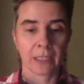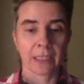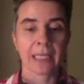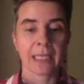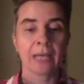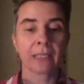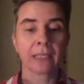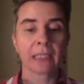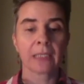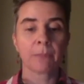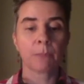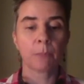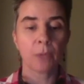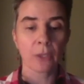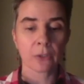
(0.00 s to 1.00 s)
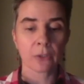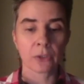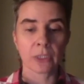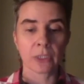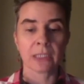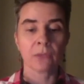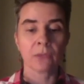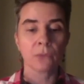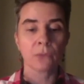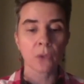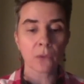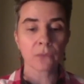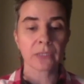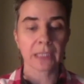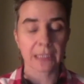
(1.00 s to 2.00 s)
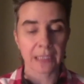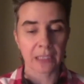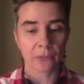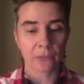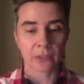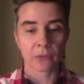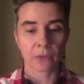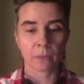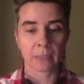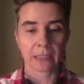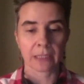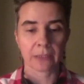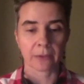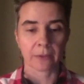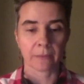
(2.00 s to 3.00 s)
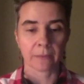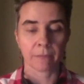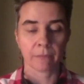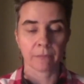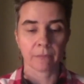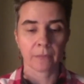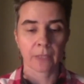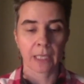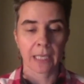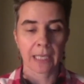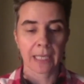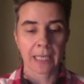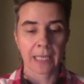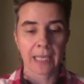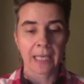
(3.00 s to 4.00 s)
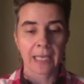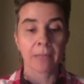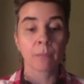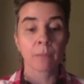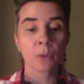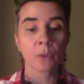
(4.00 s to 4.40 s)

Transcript: directly plunged and involved itself into matter, and more